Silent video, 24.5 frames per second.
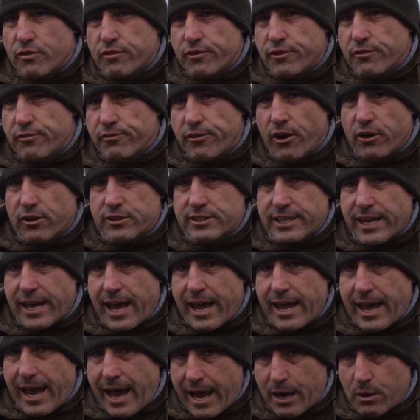for
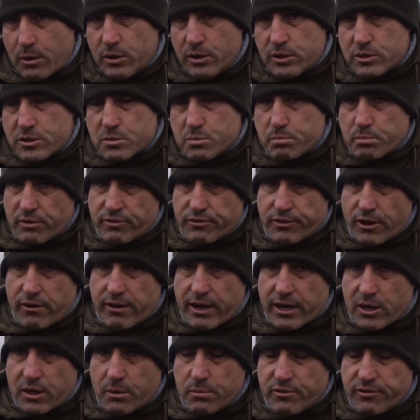48 hours before
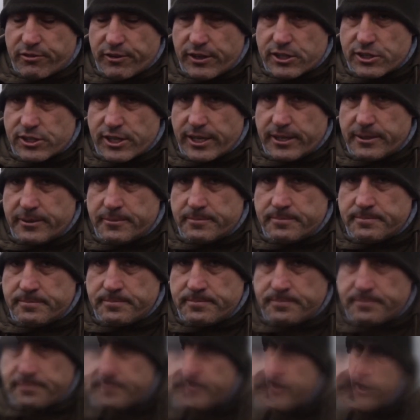I come fishing.
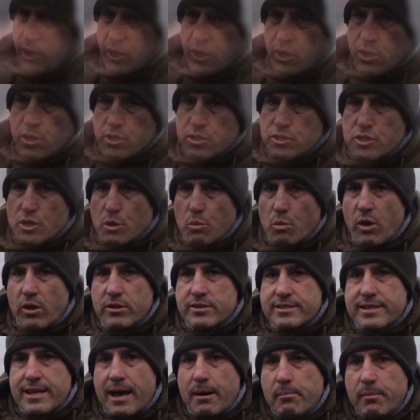So
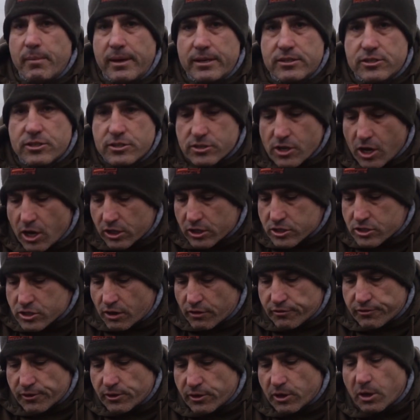once that mix is all
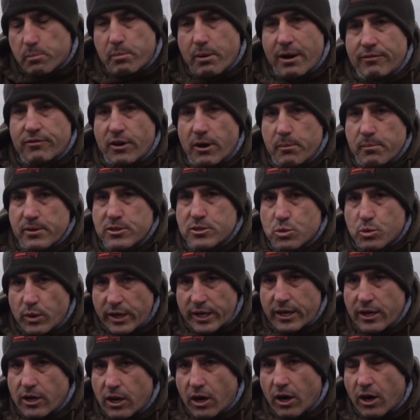softened up, I've got my
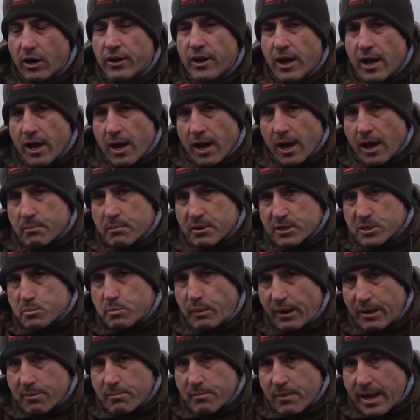sweet corn and my
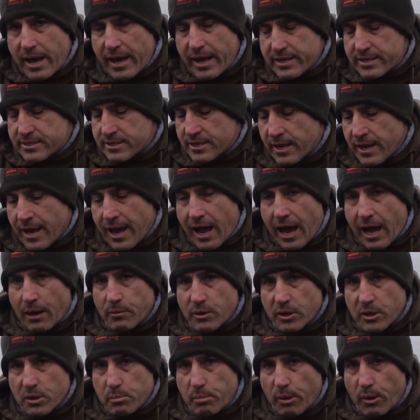split maize. I'm
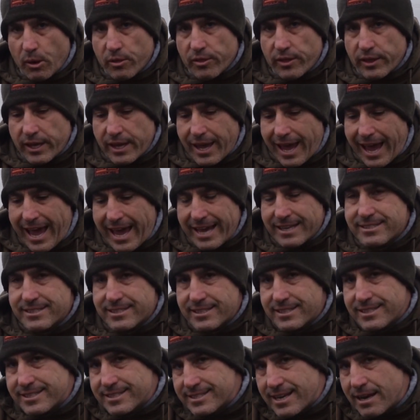going to put the
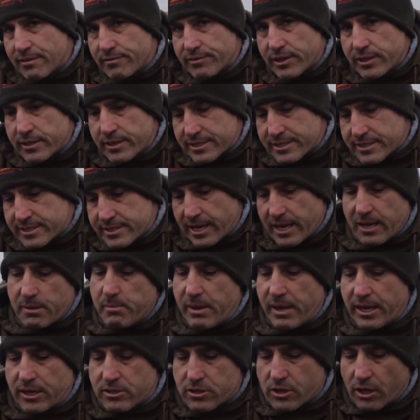S7 stick
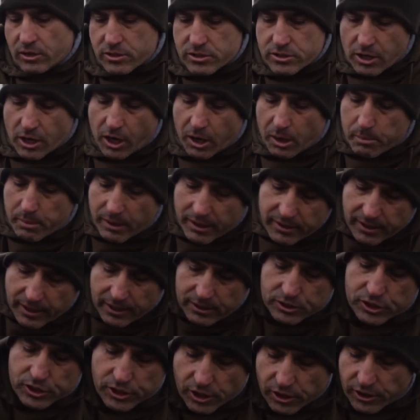mix on top. I'll
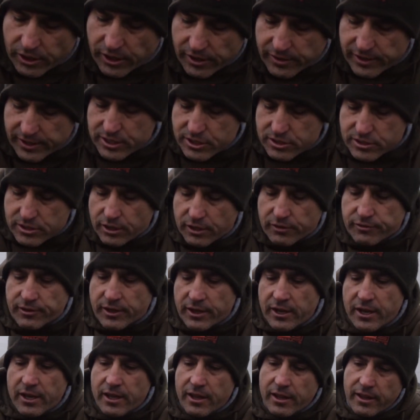show you this
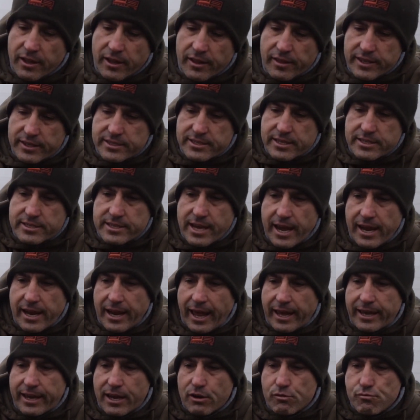stuff. This is
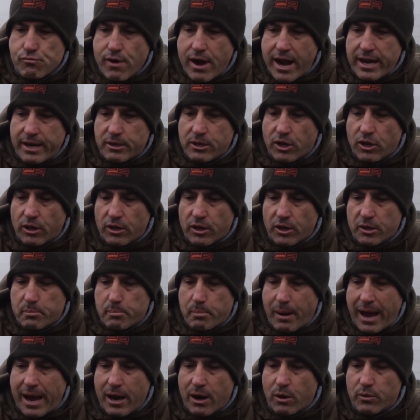like a red coloured
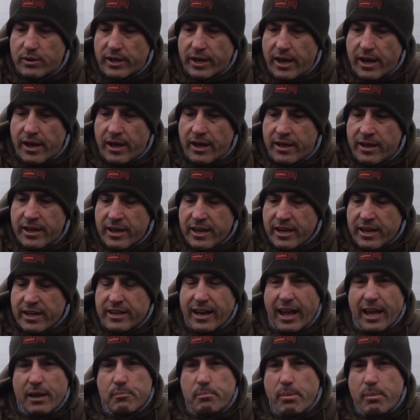powder,
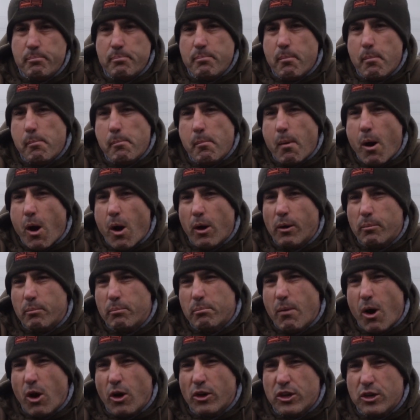like
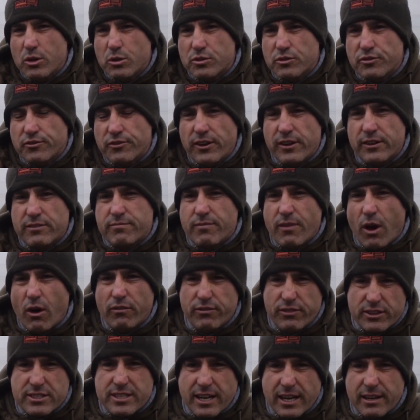more use for
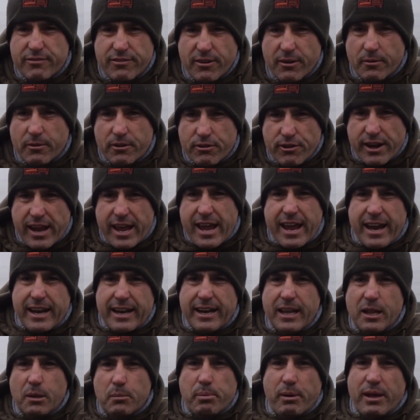obviously for creating
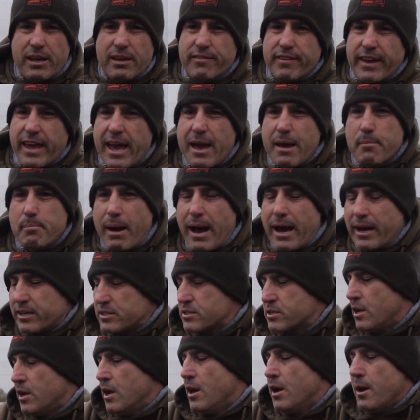little PVA
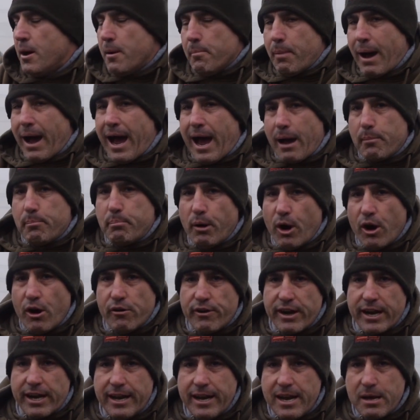bags, but I pour
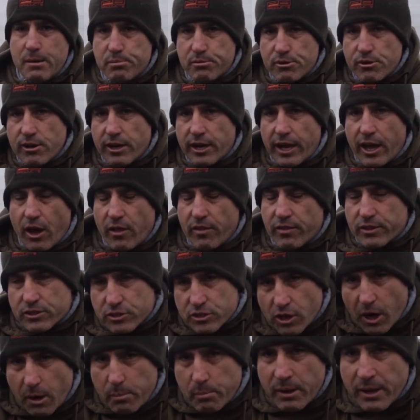it liberally on the
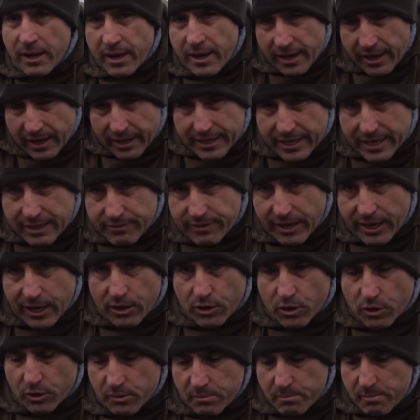top and give it a
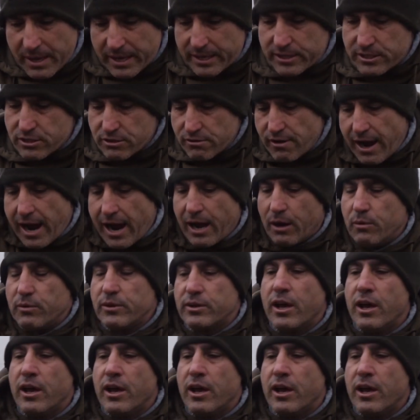good mix around.